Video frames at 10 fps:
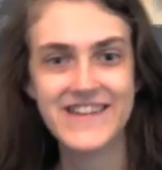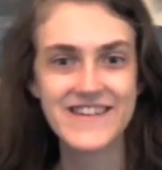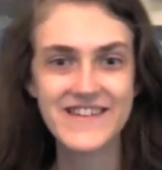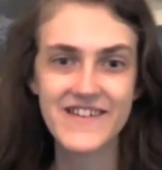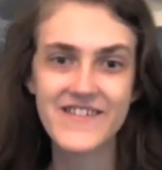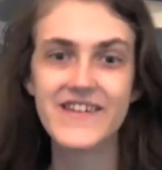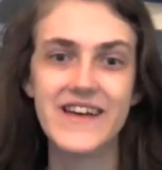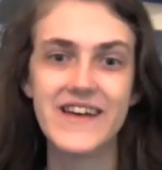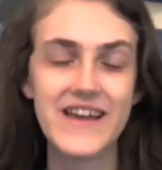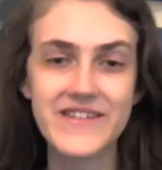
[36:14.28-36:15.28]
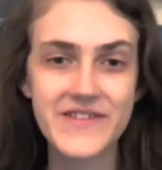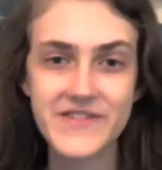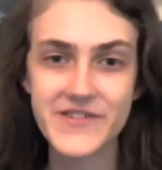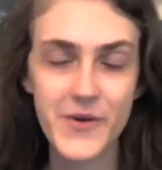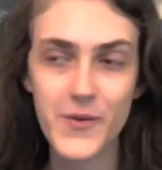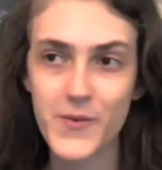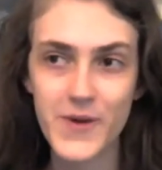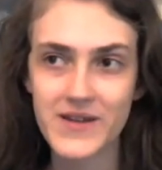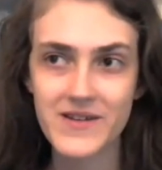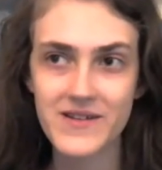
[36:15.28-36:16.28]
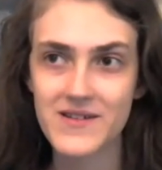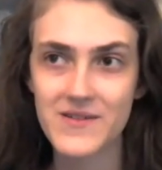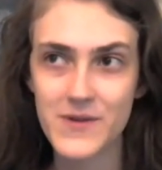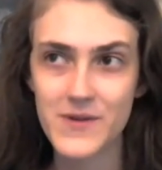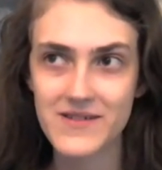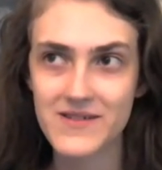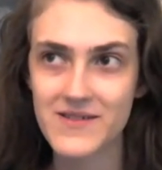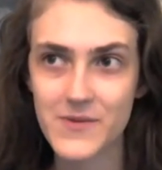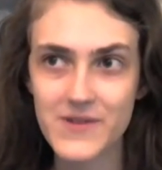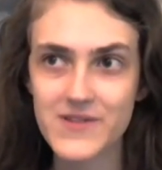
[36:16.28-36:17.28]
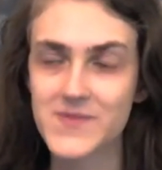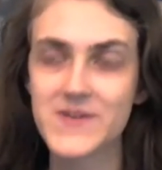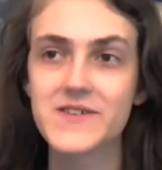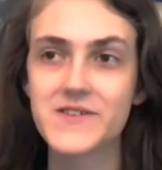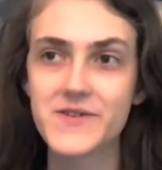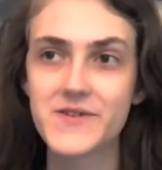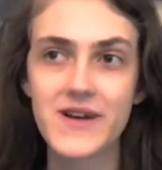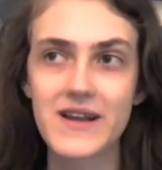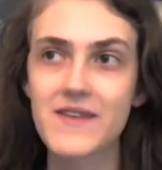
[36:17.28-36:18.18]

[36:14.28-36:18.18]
You know, and you, so when the world is being destroyed,